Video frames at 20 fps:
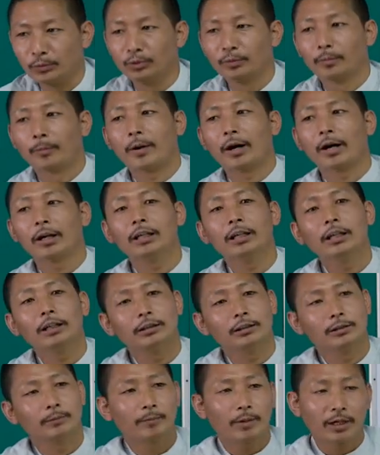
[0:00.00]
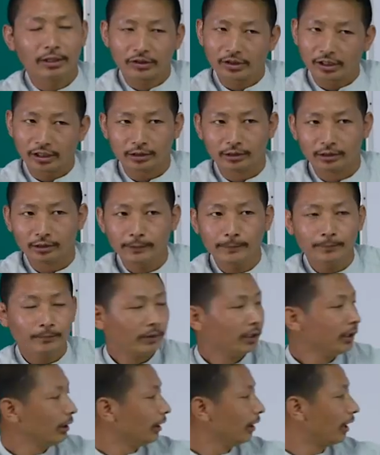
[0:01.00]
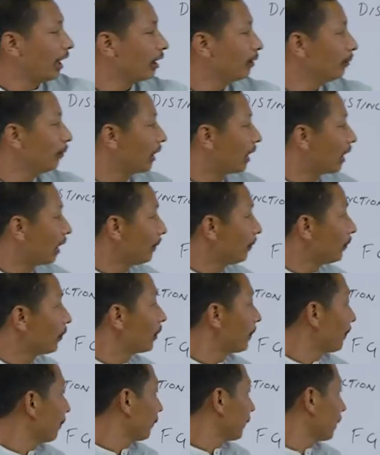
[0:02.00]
You buy the bicycle, that becomes